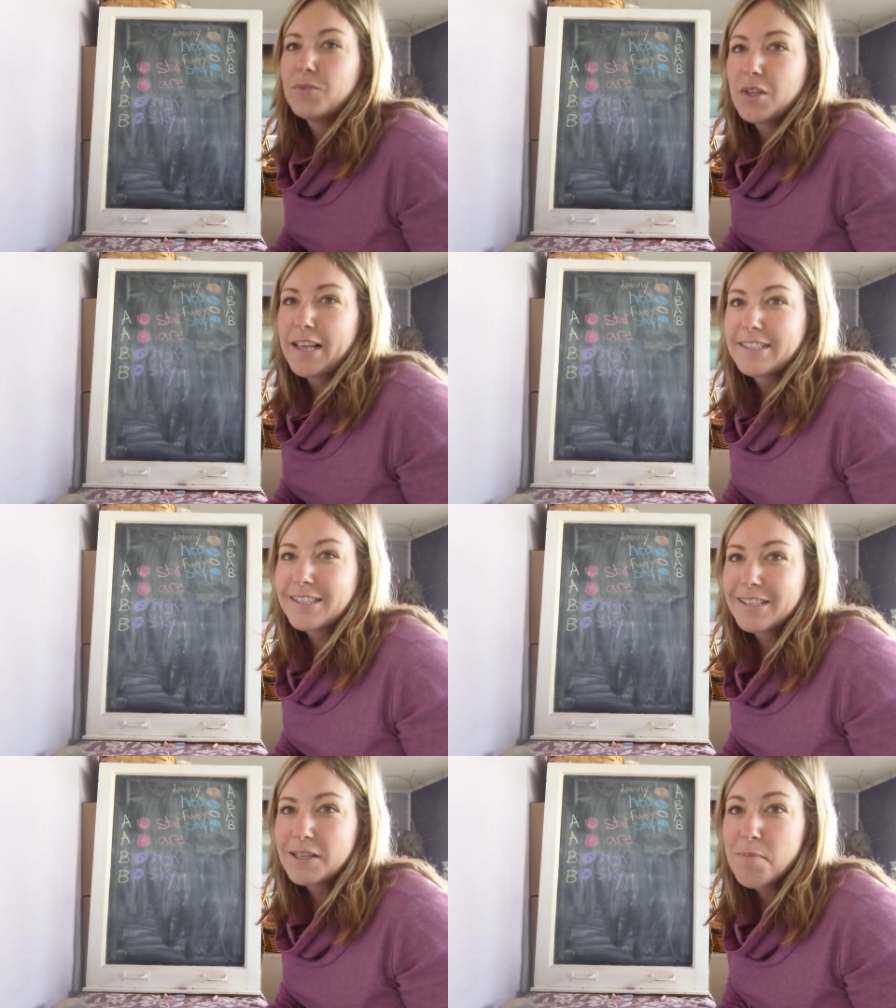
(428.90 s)
So that's
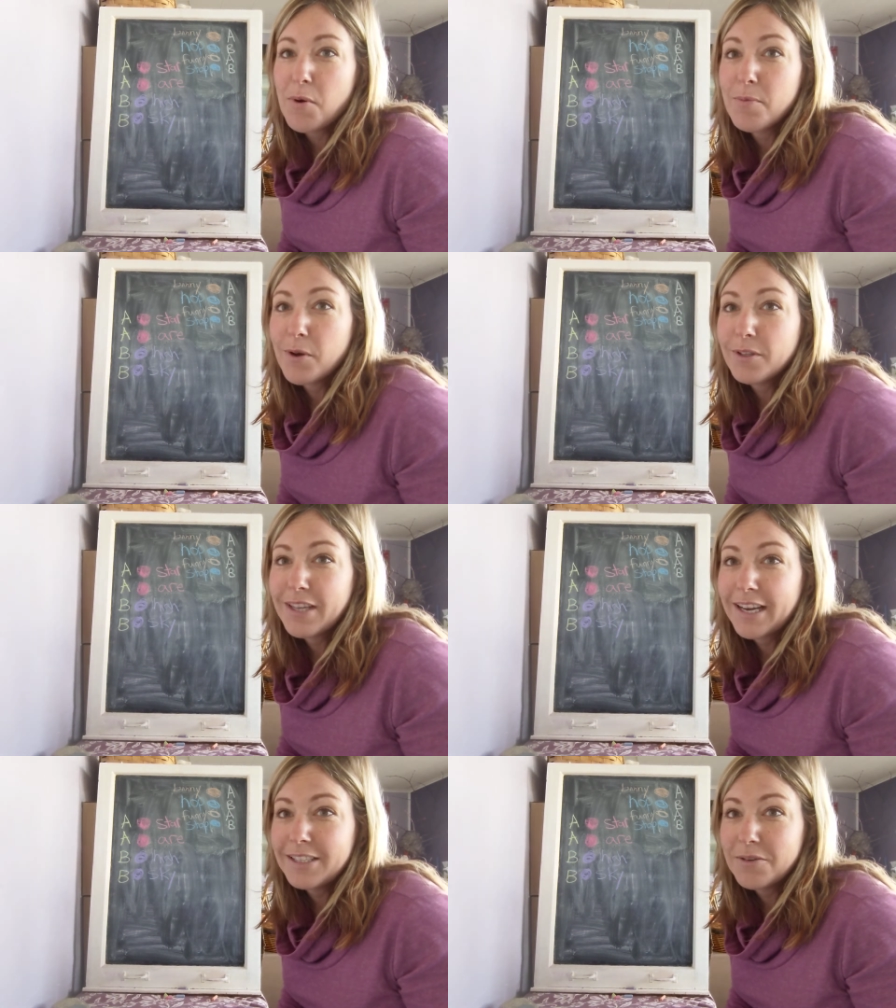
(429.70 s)
a silly poem
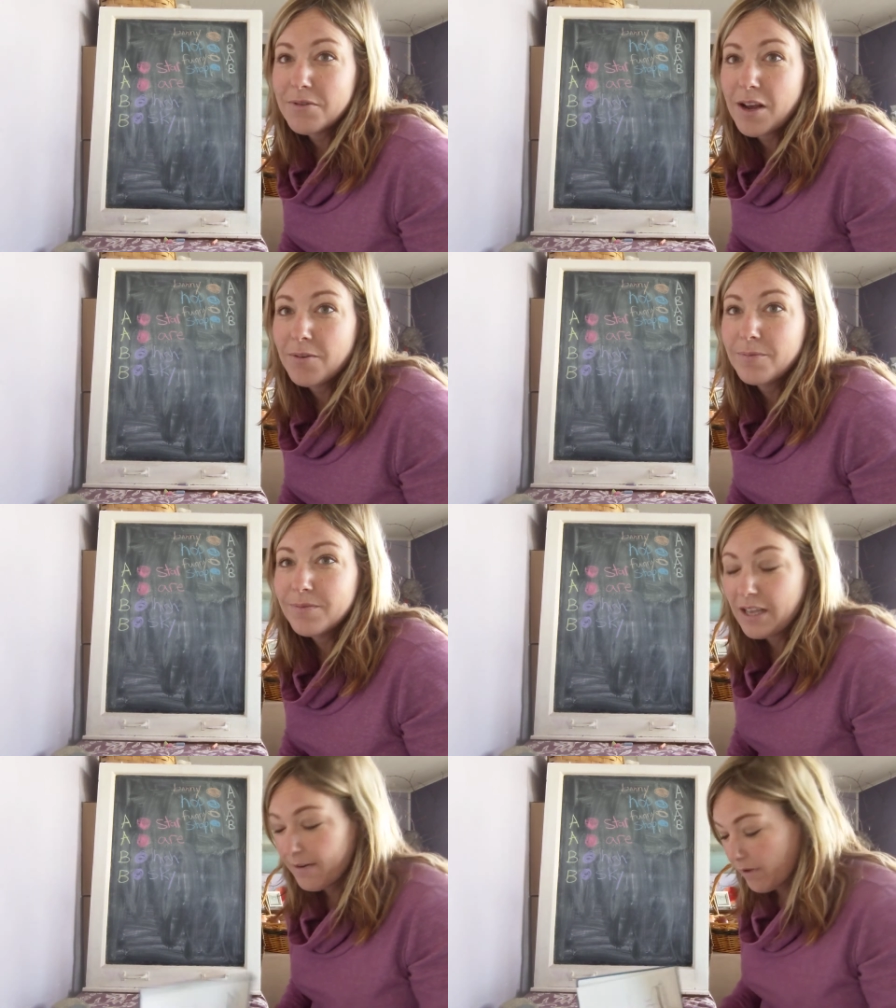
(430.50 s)
called I Don't Know.
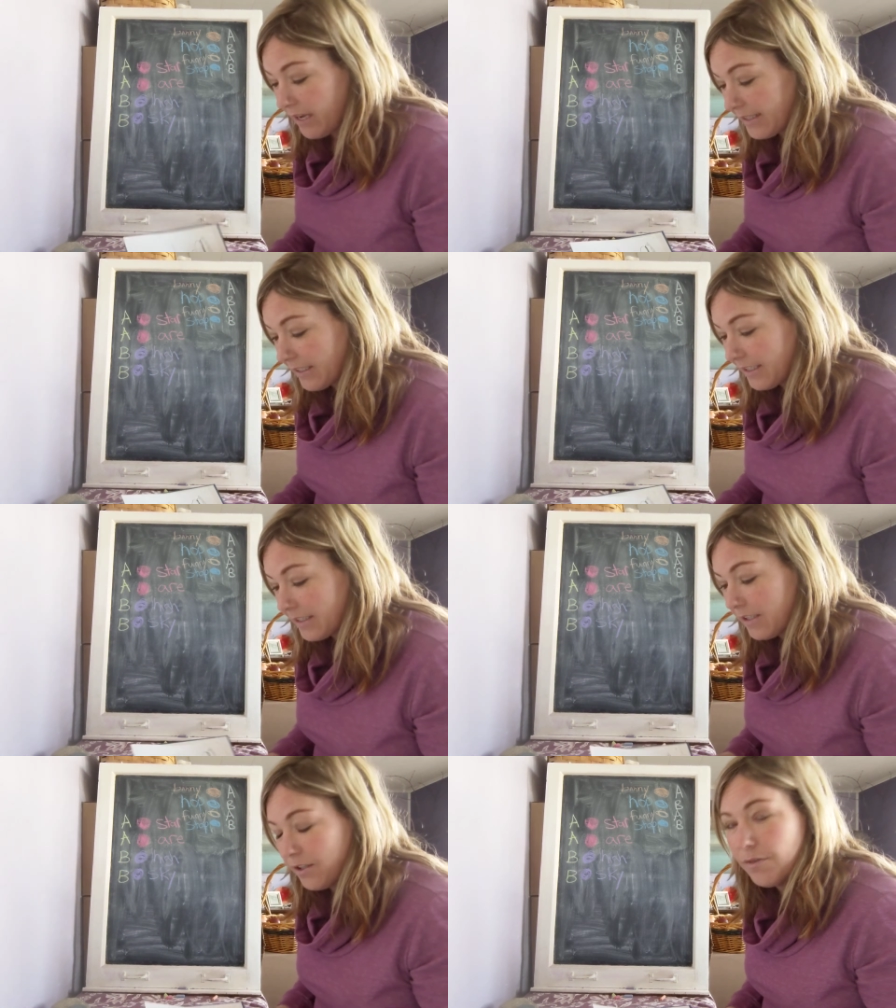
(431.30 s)
And if you guys
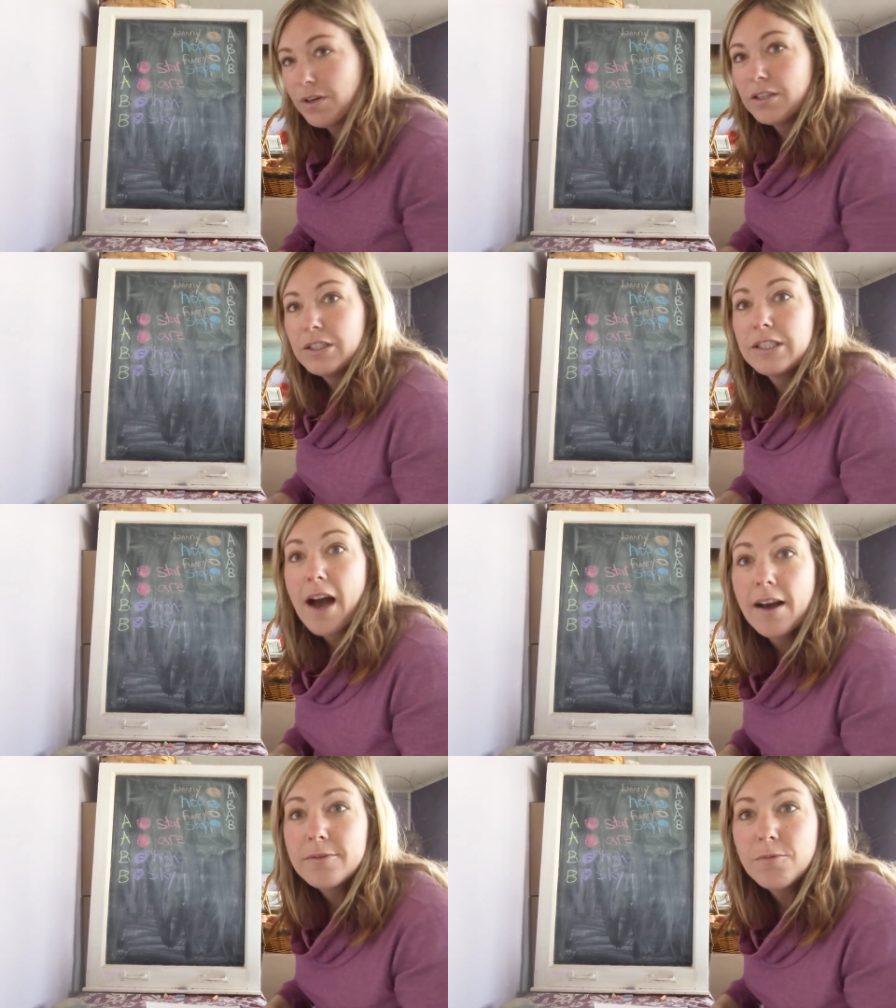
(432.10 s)
listened, you heard
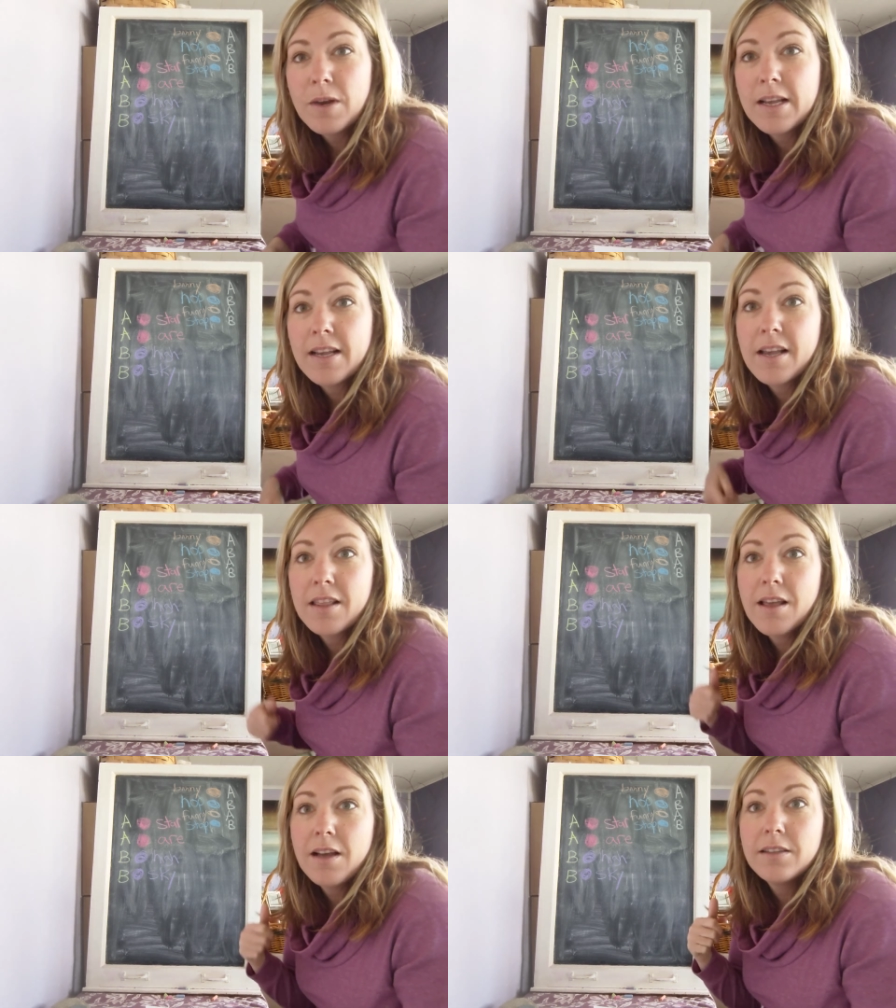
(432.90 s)
done with,